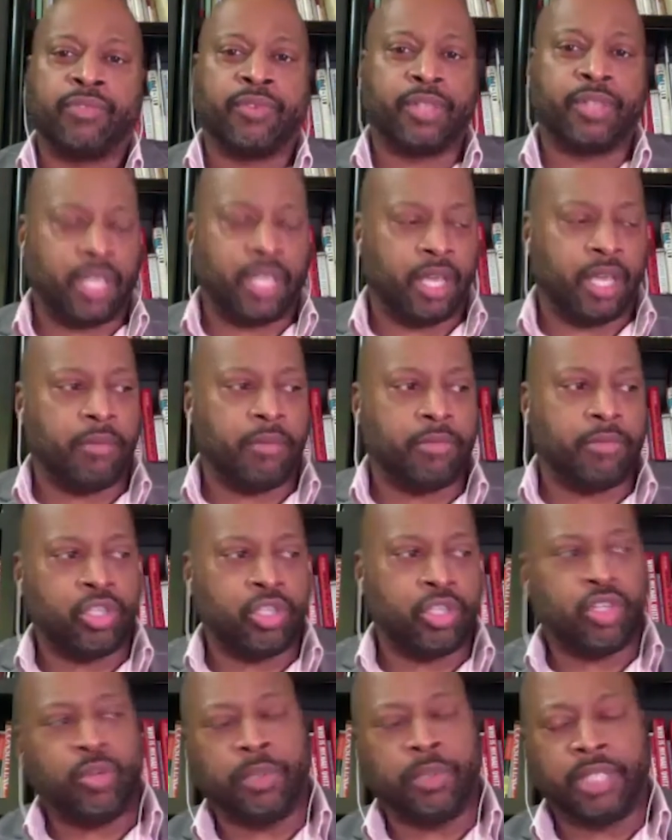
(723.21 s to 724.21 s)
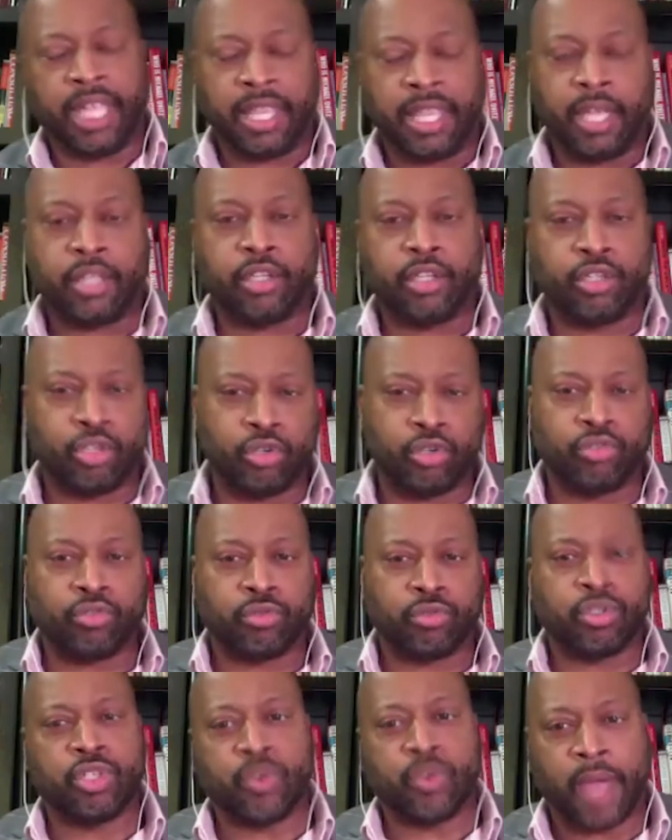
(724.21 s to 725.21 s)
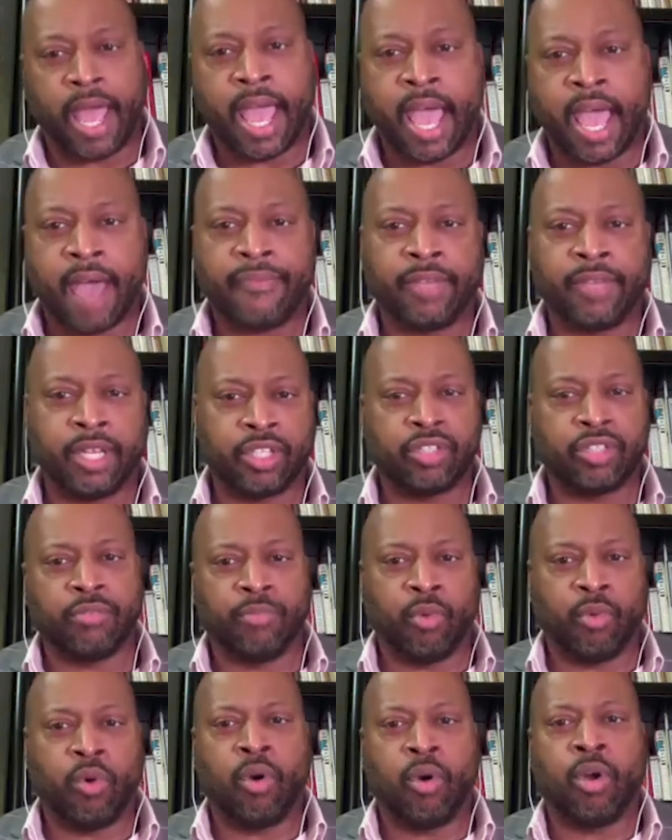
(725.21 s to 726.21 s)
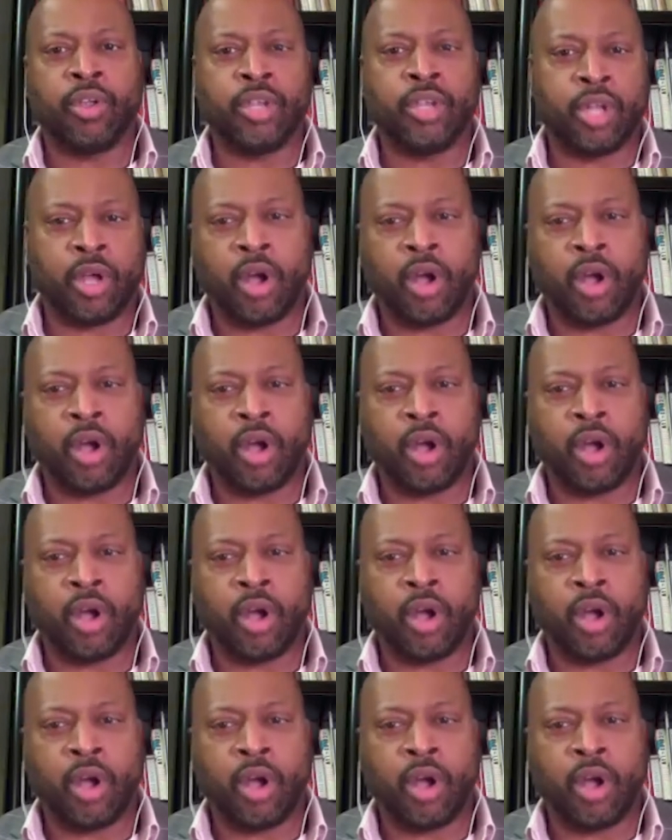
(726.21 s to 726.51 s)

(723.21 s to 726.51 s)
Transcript: for them to do what they needed to do through the draft, get some more,